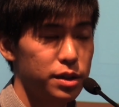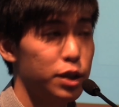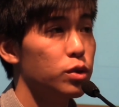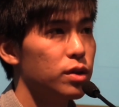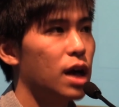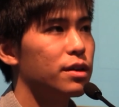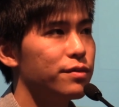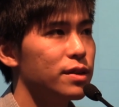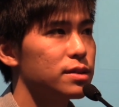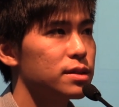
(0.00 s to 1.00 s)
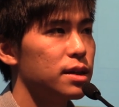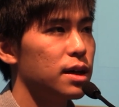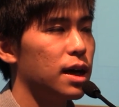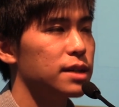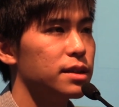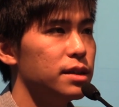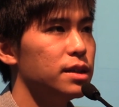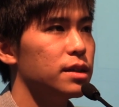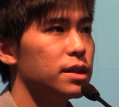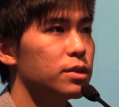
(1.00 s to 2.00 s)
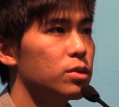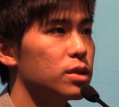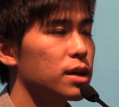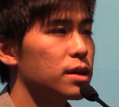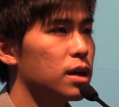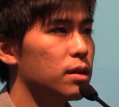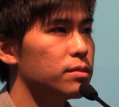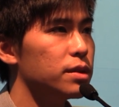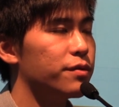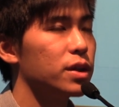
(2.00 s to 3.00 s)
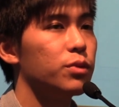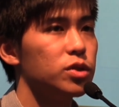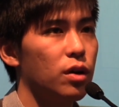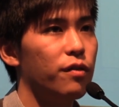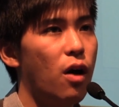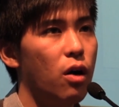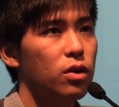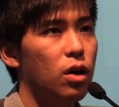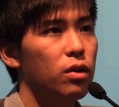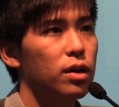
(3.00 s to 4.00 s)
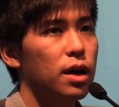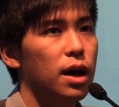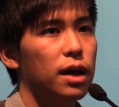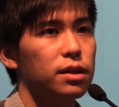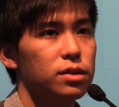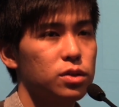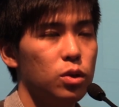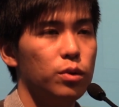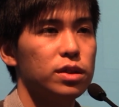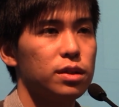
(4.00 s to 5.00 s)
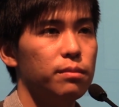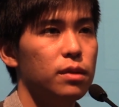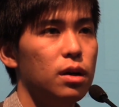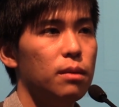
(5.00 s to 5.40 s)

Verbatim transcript: student activists as the leader, including um, the Federation of Hong Kong and the Scholarism.